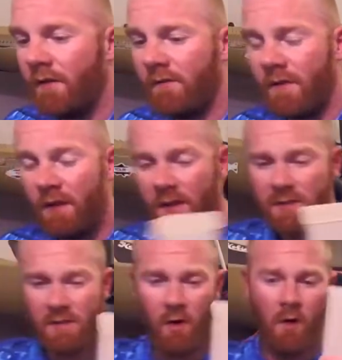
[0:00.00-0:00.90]

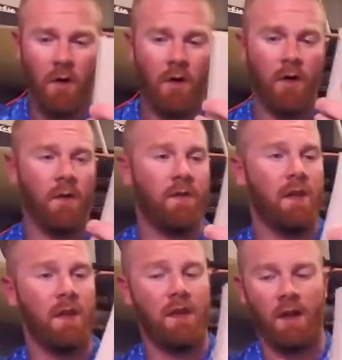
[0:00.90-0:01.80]
These are
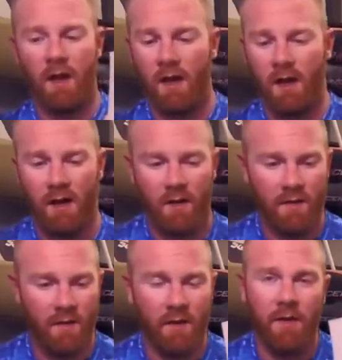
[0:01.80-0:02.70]
the uh,
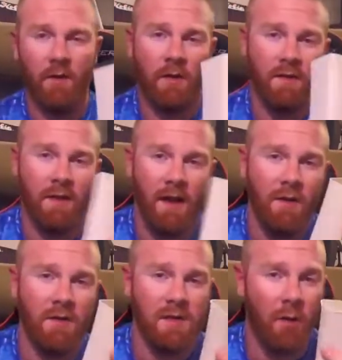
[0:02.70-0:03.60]
the little
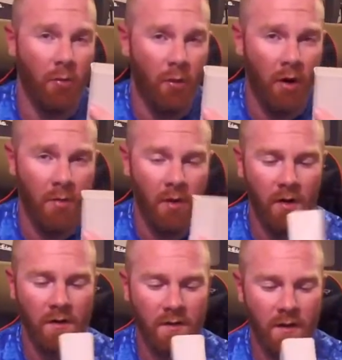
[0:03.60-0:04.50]
containers at
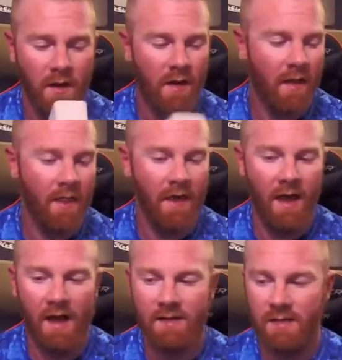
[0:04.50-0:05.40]
Walmart
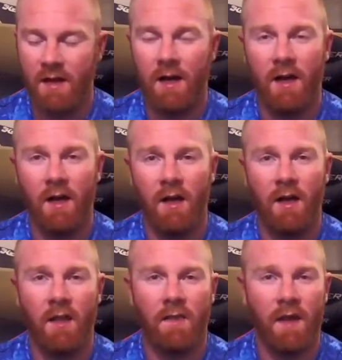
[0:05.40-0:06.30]
that uh,
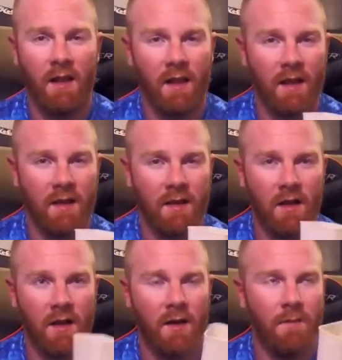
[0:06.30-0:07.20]
that like
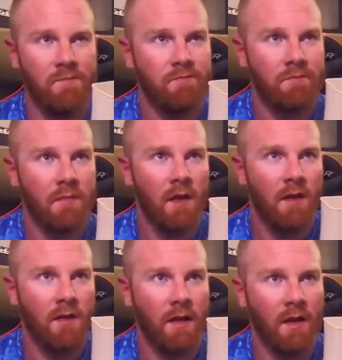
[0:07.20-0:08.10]
uh,
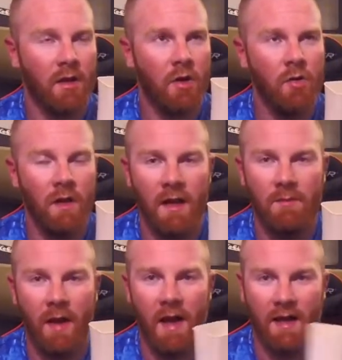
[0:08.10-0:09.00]
like Kool-Aid
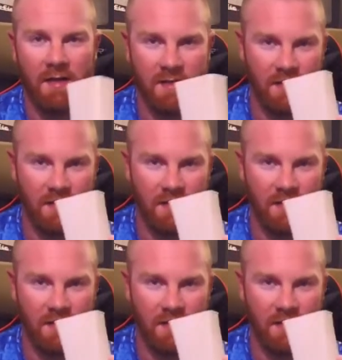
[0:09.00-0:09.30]
packets